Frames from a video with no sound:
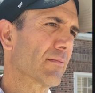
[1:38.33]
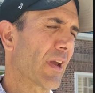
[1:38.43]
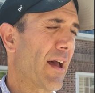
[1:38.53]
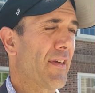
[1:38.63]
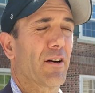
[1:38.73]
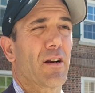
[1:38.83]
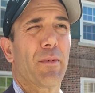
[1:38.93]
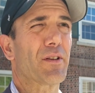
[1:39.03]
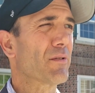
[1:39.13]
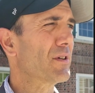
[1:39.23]
I think our
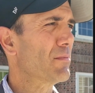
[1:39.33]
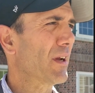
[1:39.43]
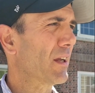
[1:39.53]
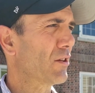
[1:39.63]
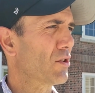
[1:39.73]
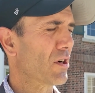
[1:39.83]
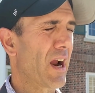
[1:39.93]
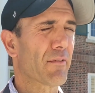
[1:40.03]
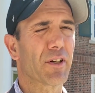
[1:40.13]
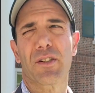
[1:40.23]
commitment is always to making sure
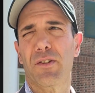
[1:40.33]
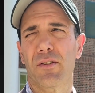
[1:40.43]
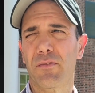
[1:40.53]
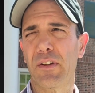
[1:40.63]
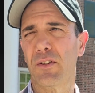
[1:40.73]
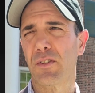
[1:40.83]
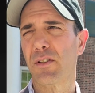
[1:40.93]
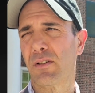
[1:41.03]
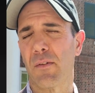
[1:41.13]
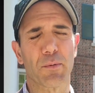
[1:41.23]
every student
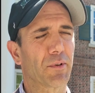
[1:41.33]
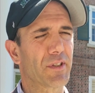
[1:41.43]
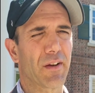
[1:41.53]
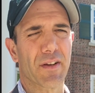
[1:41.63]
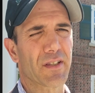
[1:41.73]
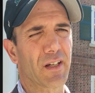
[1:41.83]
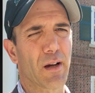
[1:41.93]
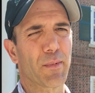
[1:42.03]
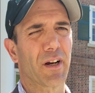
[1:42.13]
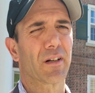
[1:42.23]
feels comfortable and safe as they
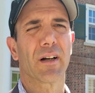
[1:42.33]
come here.